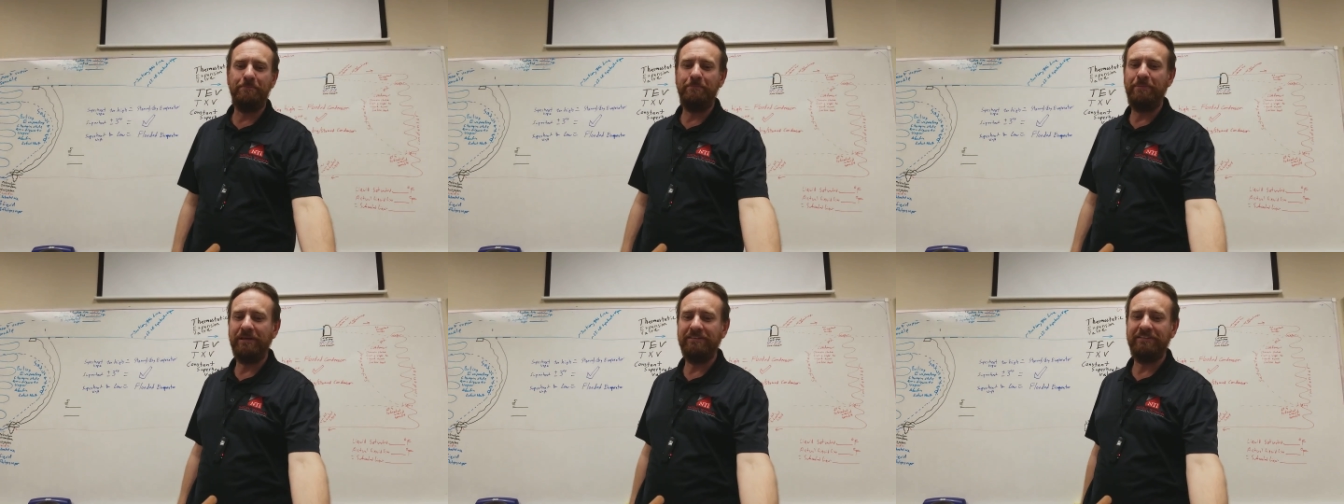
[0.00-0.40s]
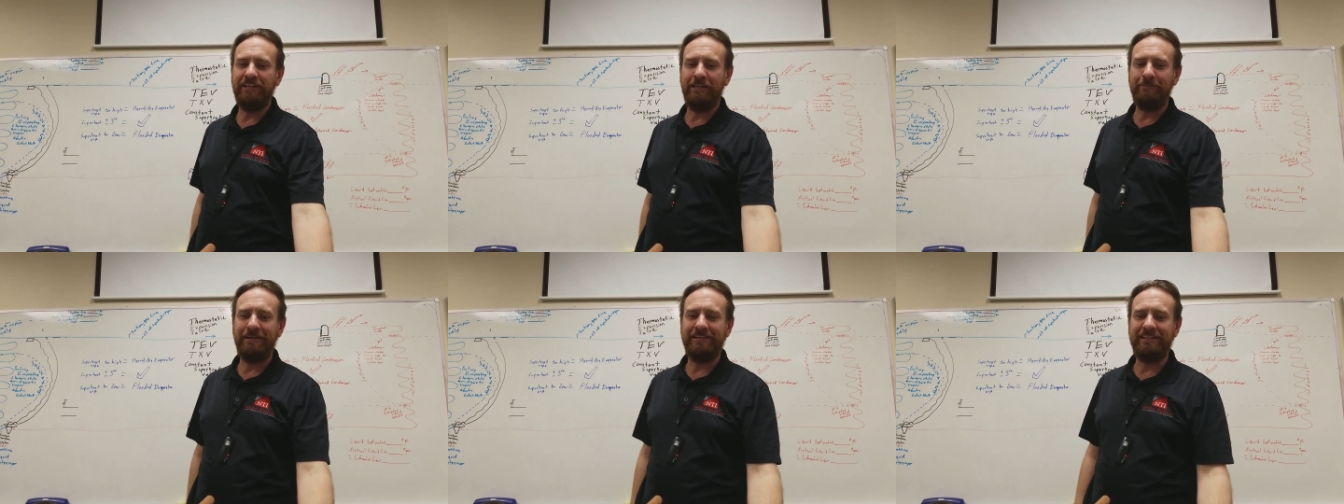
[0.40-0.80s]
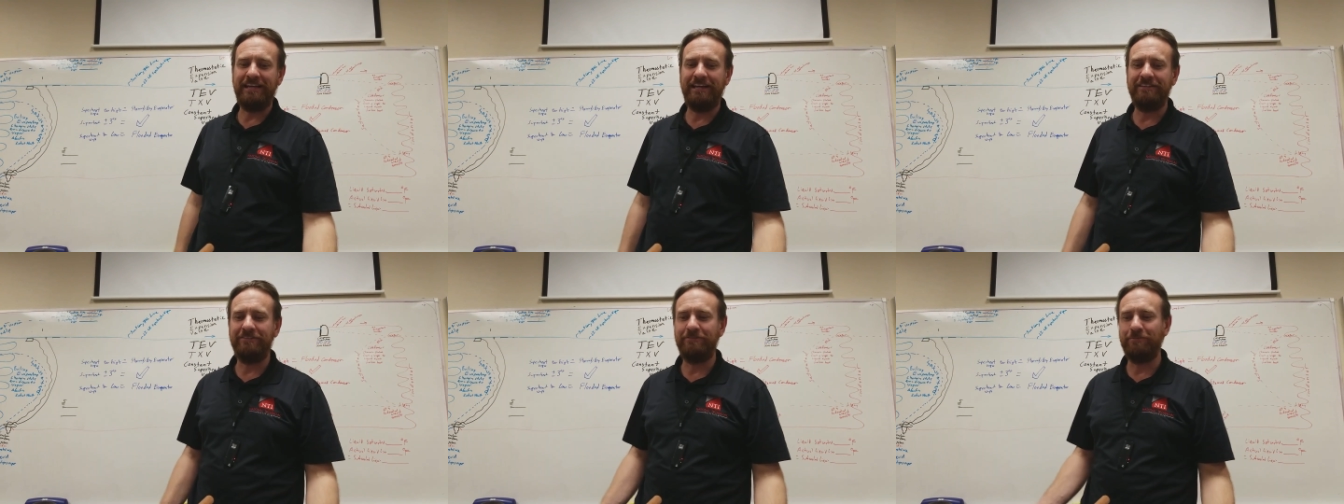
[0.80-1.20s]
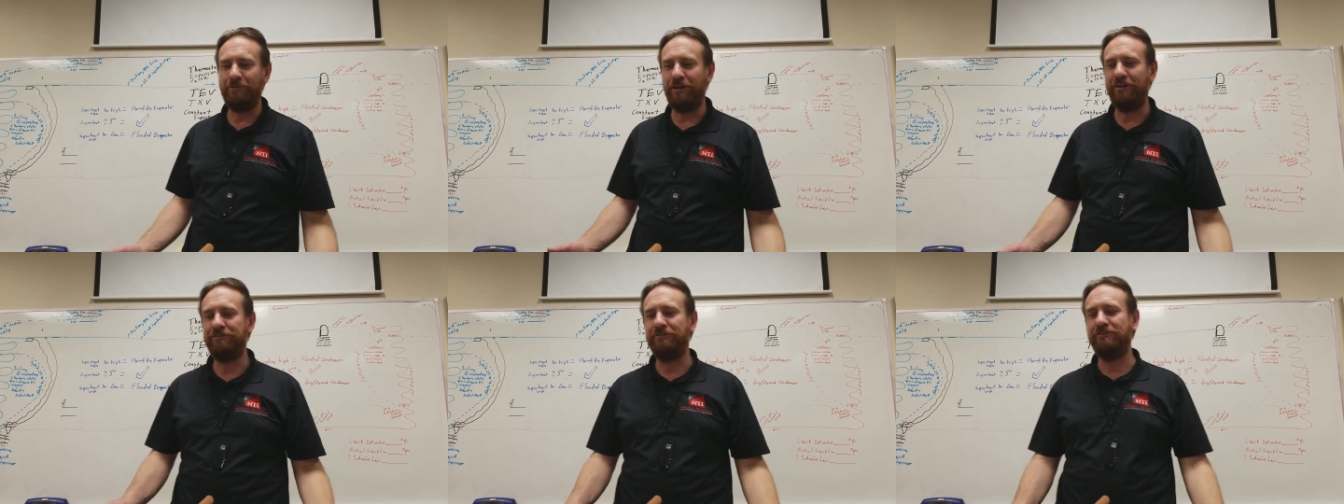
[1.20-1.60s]
big deal about that and some
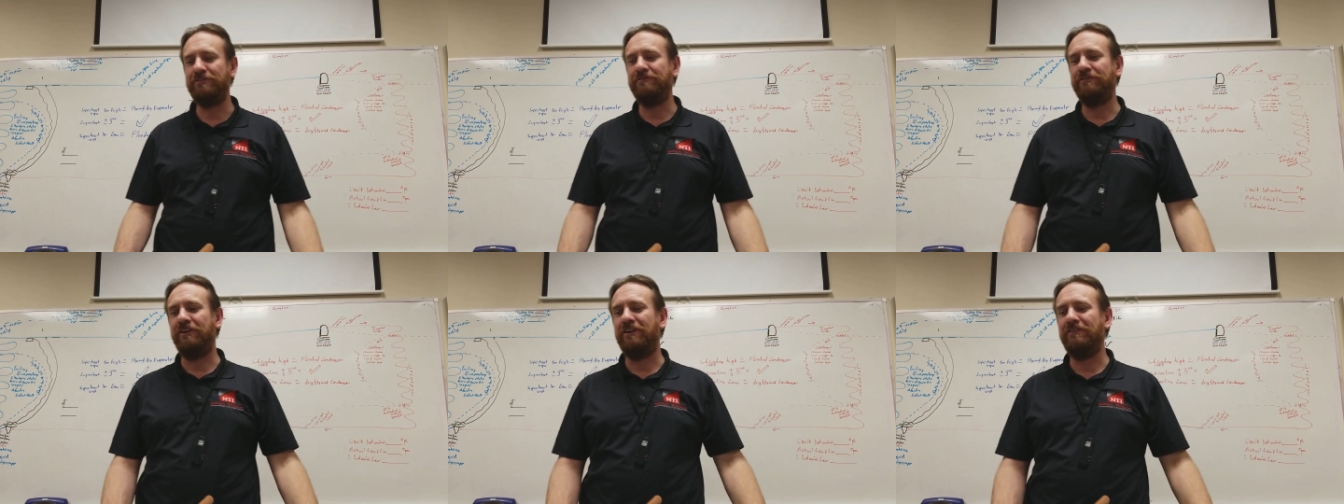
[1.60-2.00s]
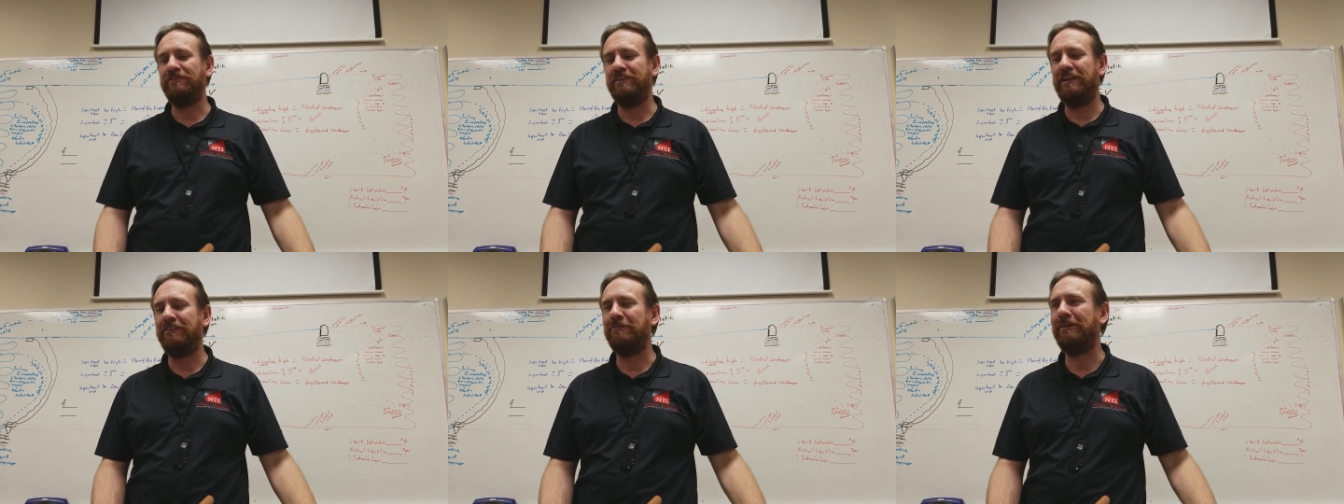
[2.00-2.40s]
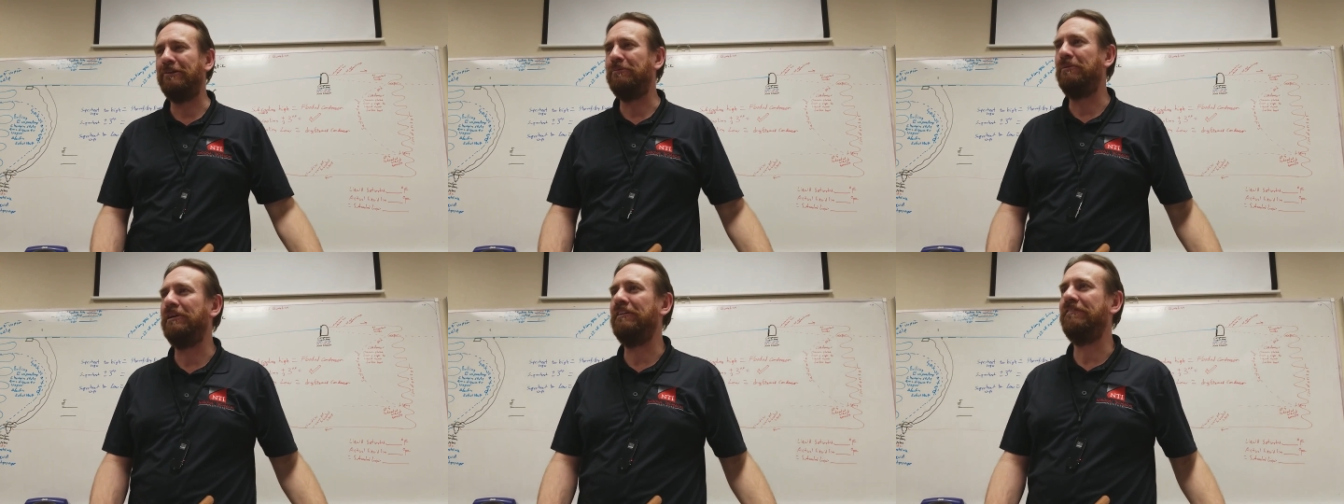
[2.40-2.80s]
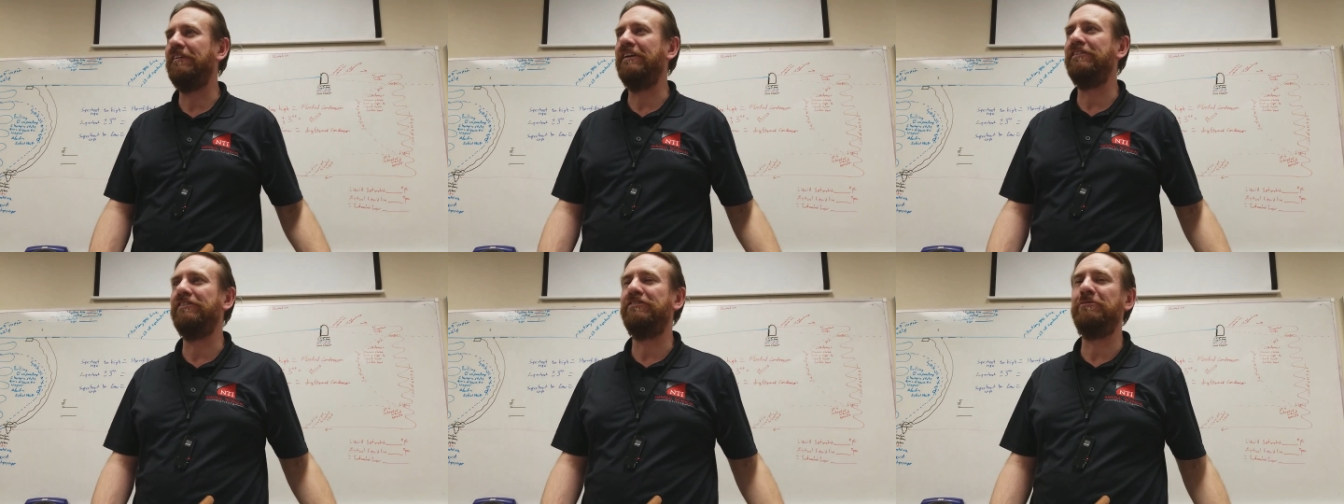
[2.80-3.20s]
lawsuits involved, and everybody's pointing
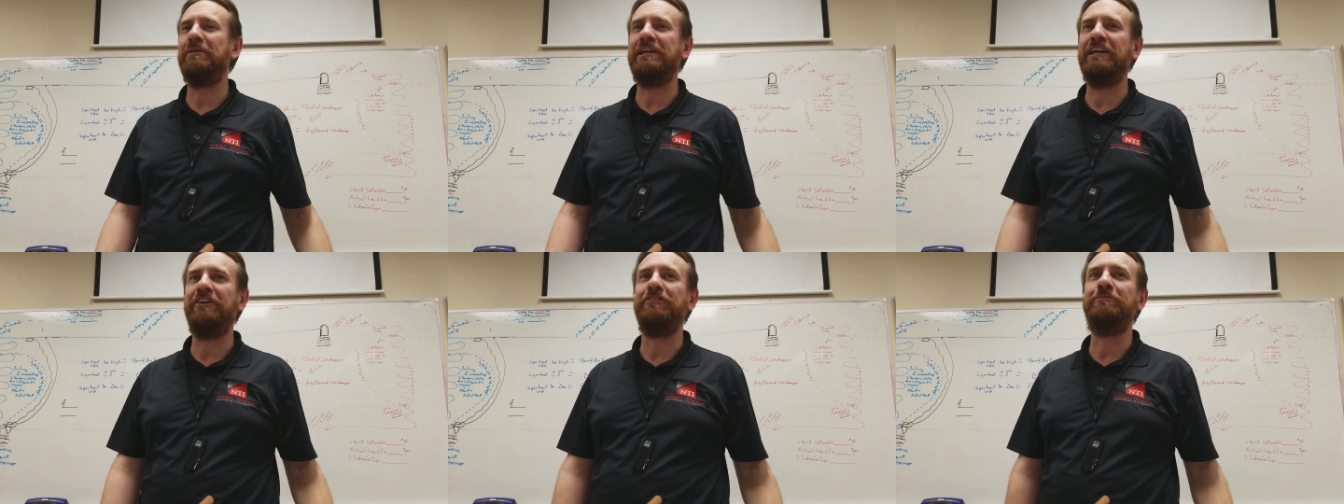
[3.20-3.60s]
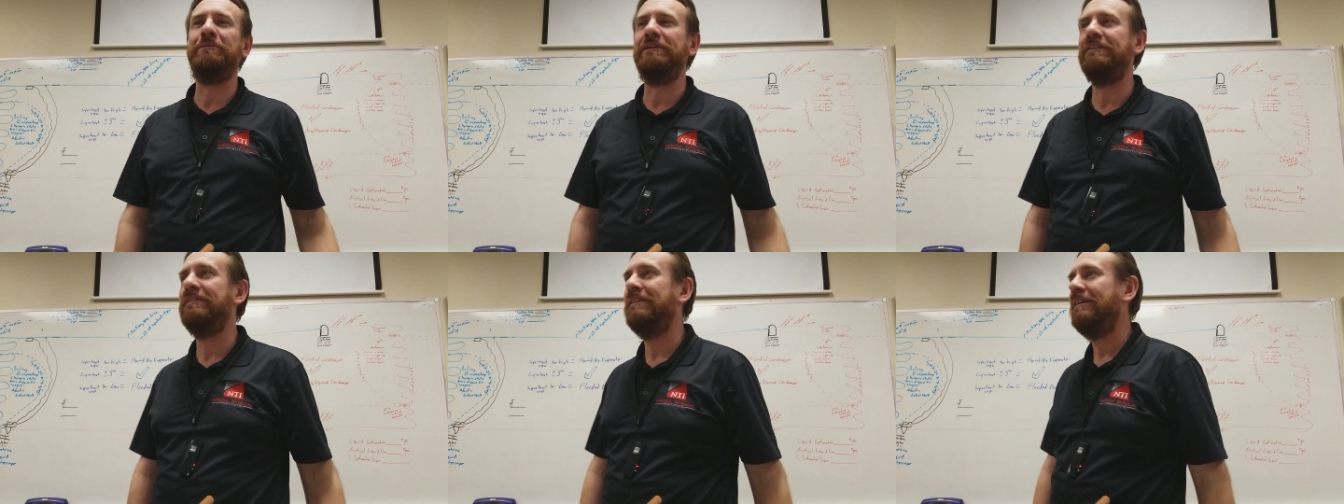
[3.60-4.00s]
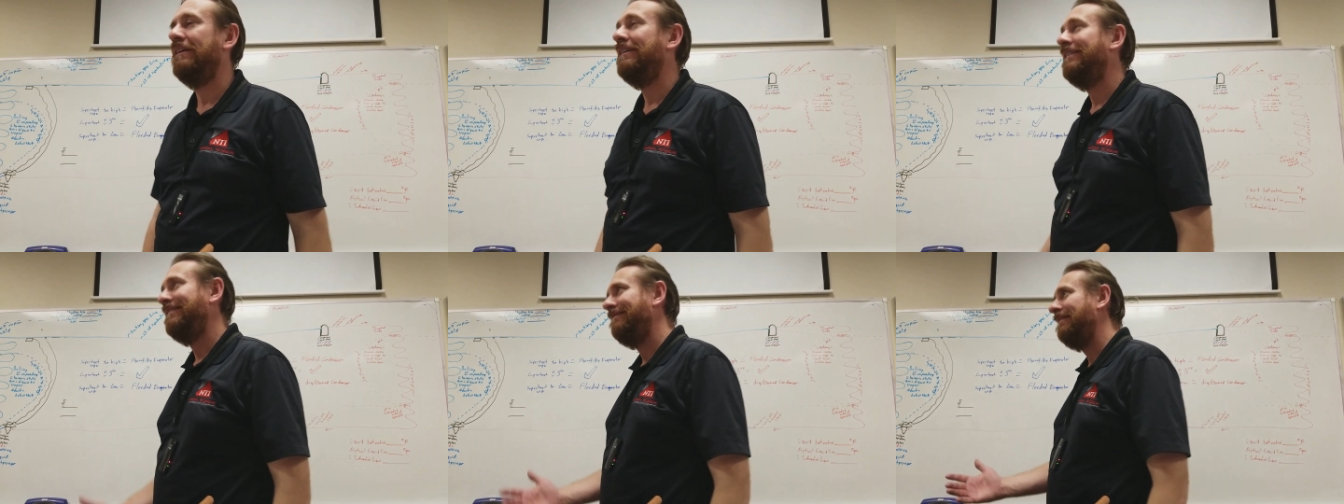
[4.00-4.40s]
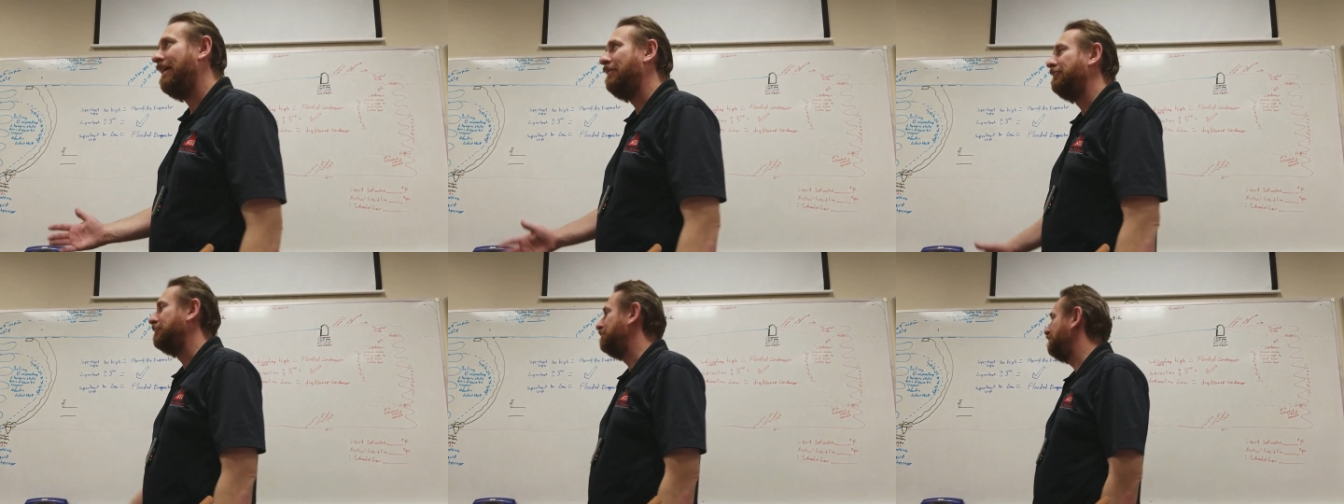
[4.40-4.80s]
fingers at somebody else, but it
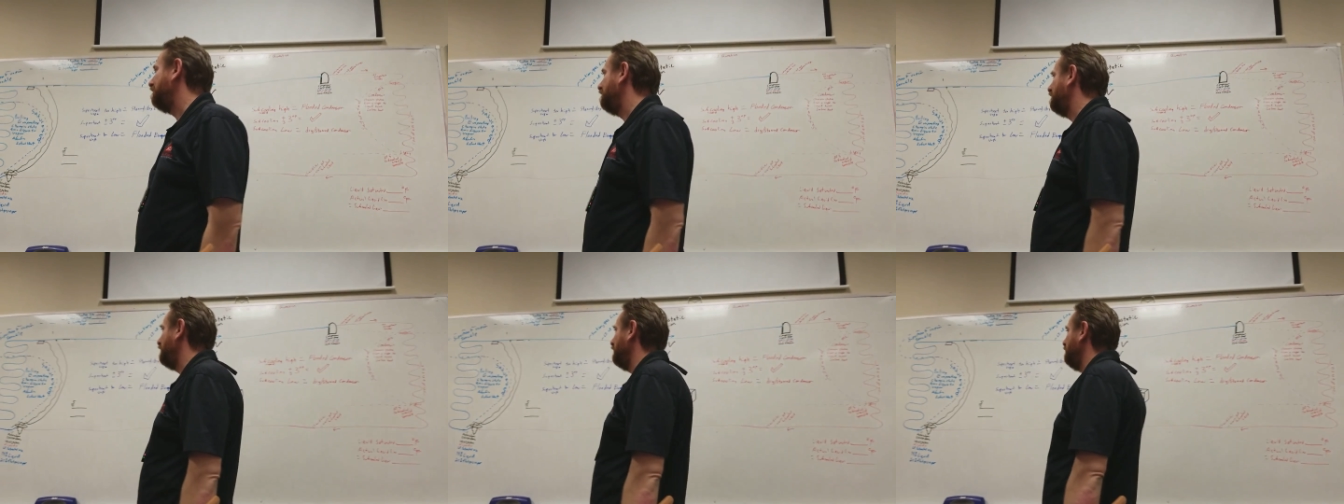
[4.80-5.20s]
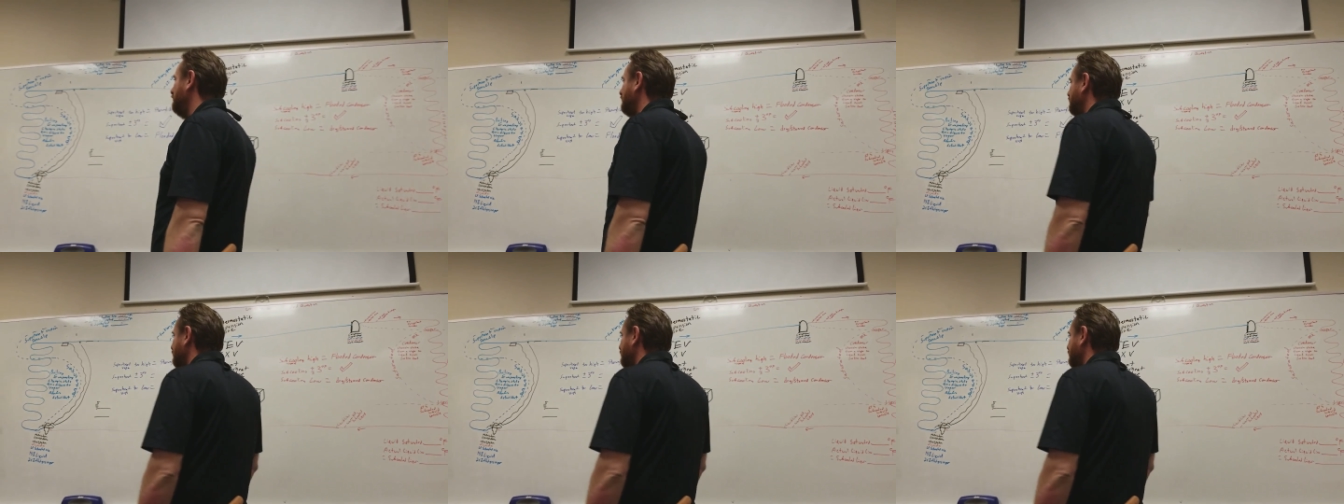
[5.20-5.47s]
was a pretty big